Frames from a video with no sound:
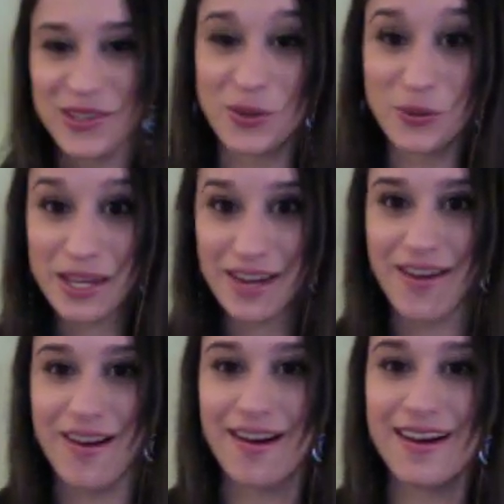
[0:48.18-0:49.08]
here we
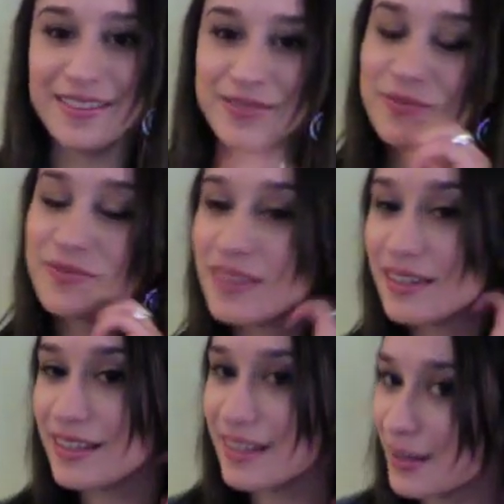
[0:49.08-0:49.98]
are.
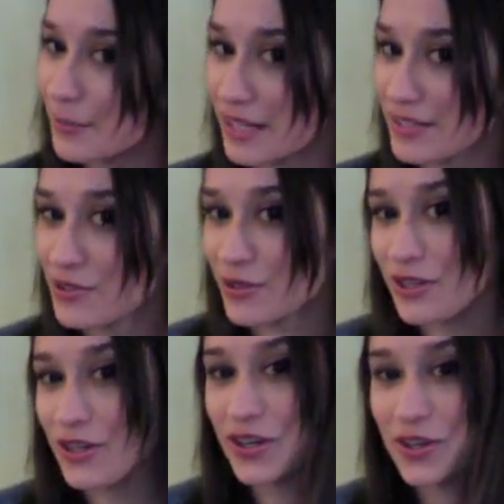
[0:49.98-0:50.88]
I'm answering
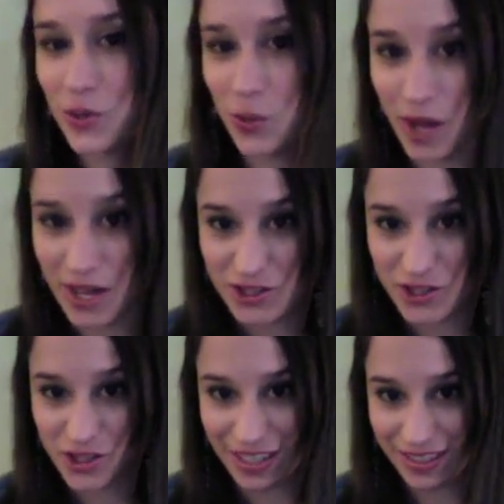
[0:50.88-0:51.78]
your
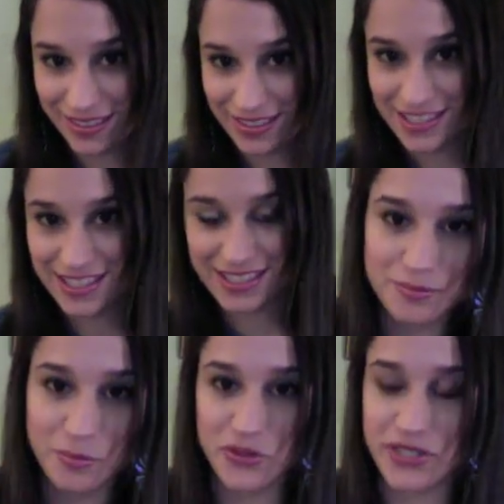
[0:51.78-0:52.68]
questions,
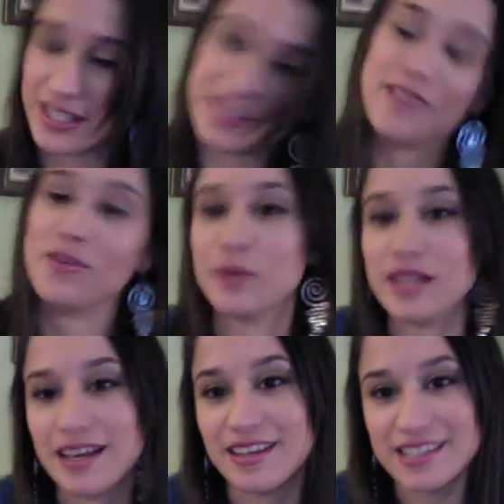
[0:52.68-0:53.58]
mostly because everybody
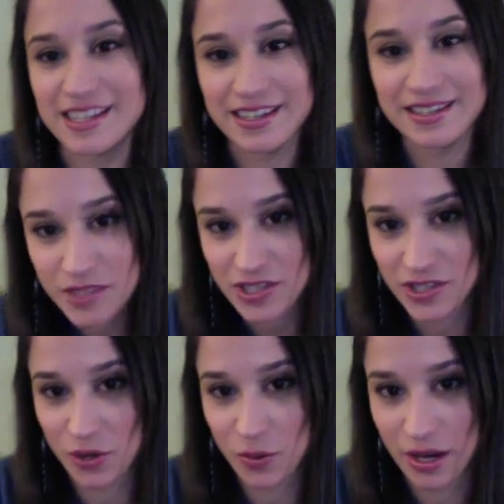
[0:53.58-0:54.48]
else is.
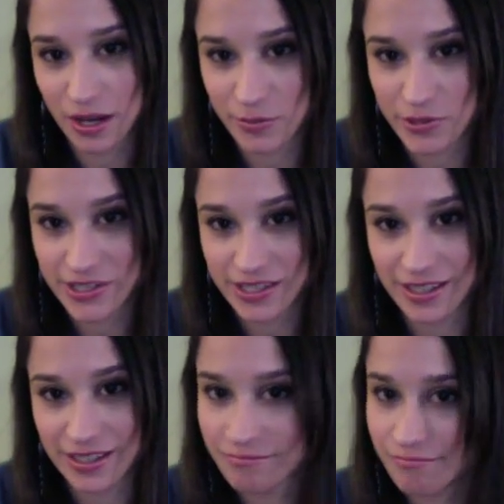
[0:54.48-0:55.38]
So I'm just gonna